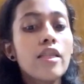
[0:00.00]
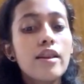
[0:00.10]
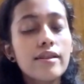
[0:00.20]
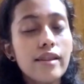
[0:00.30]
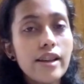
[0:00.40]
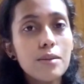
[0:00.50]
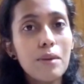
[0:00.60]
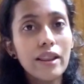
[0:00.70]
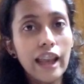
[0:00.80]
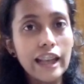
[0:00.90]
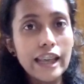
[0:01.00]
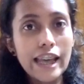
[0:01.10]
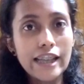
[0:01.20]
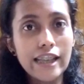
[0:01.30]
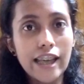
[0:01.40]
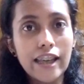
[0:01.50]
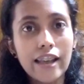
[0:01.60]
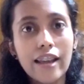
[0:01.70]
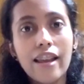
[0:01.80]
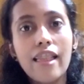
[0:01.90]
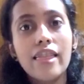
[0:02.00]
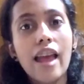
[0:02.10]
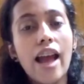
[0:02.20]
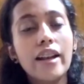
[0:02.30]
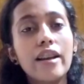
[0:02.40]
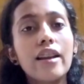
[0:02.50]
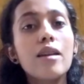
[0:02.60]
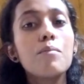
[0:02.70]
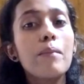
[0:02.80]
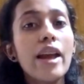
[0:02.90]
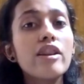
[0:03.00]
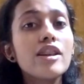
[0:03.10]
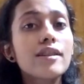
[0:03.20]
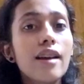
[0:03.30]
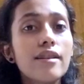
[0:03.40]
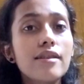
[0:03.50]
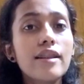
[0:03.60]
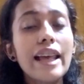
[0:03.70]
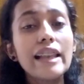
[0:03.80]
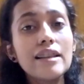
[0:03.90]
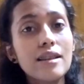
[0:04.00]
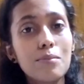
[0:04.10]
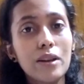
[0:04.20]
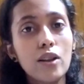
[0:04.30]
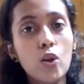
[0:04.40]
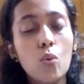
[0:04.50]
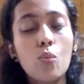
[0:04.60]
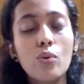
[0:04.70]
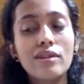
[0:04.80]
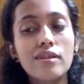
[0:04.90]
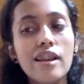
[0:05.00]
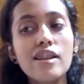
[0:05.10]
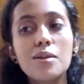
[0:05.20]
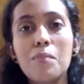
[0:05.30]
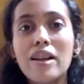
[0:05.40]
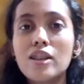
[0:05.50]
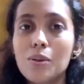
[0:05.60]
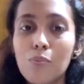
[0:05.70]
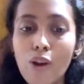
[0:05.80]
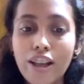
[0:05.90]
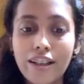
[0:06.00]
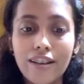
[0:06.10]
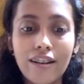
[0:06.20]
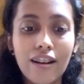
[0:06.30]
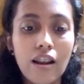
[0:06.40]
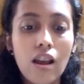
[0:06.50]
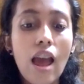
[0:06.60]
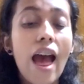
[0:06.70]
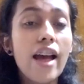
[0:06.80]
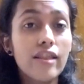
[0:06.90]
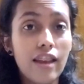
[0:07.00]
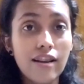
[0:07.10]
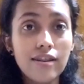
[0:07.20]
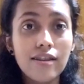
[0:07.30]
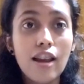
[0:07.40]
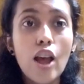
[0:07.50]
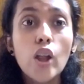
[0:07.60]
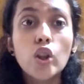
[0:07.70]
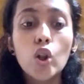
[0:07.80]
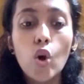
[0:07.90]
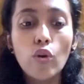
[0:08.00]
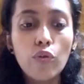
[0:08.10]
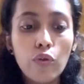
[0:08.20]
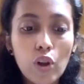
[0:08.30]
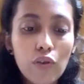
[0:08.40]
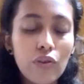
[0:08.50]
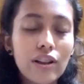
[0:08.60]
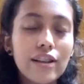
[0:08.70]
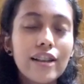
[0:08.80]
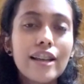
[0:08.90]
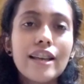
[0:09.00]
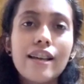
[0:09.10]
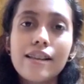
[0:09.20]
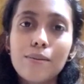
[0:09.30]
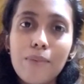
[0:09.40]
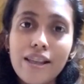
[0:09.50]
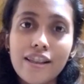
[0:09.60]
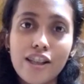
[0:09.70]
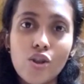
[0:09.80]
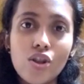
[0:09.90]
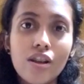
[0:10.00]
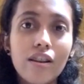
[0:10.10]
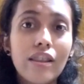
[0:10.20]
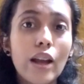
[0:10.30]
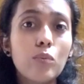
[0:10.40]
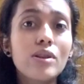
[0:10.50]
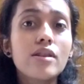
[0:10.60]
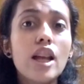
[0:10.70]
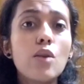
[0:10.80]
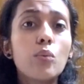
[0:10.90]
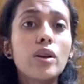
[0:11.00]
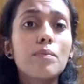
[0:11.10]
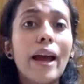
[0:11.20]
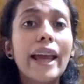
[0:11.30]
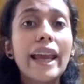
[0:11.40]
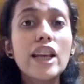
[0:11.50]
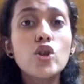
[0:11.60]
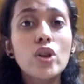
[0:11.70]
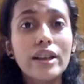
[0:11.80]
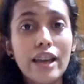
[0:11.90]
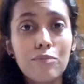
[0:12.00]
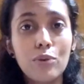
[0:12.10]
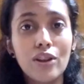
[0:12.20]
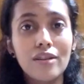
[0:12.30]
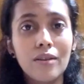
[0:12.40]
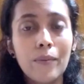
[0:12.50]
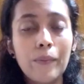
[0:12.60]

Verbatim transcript: The sixth month indicating that Mary's cousin Elizabeth was six months pregnant, and thus the Lord fulfilled his message that was delivered by Angel Gabriel